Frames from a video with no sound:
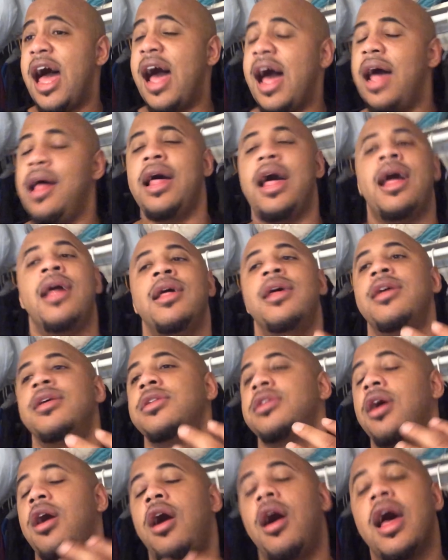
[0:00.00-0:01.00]
I,
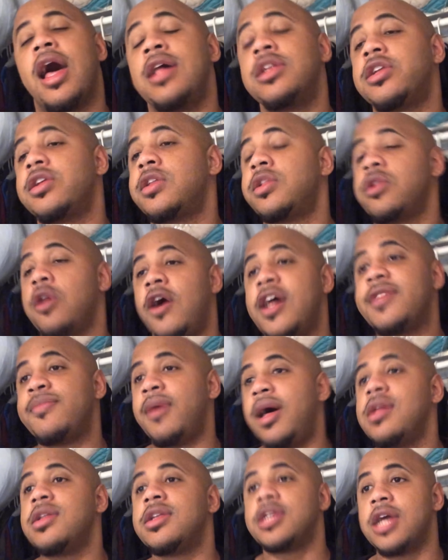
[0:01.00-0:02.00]
dog, I just
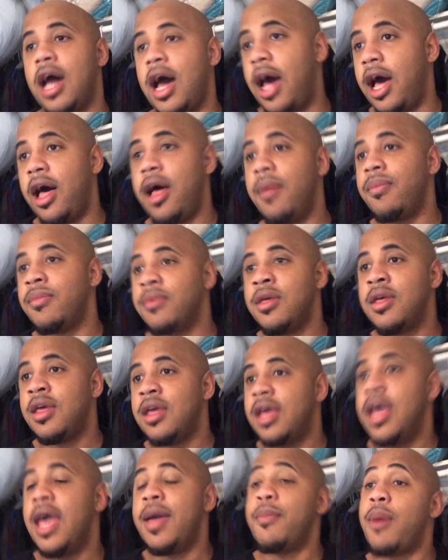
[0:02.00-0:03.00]
lost my job
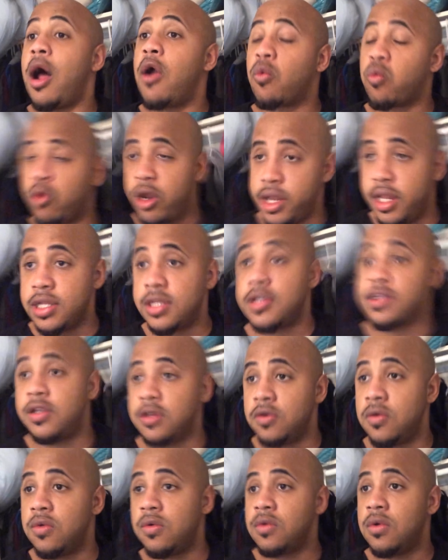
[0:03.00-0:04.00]
and my rent is
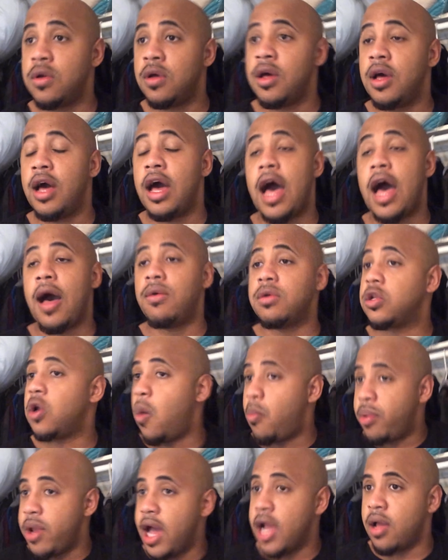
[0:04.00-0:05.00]
due. I was
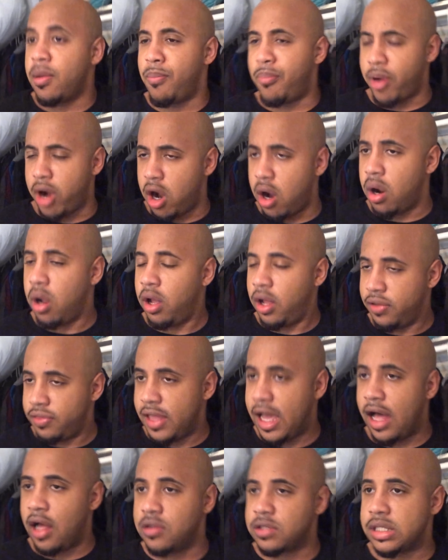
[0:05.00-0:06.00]
hoping I could borrow a
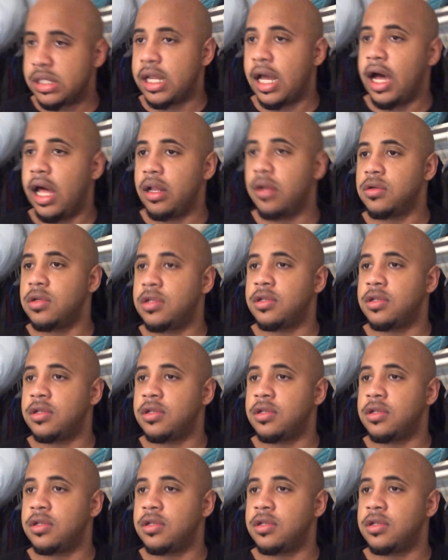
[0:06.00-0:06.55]
thousand dollars.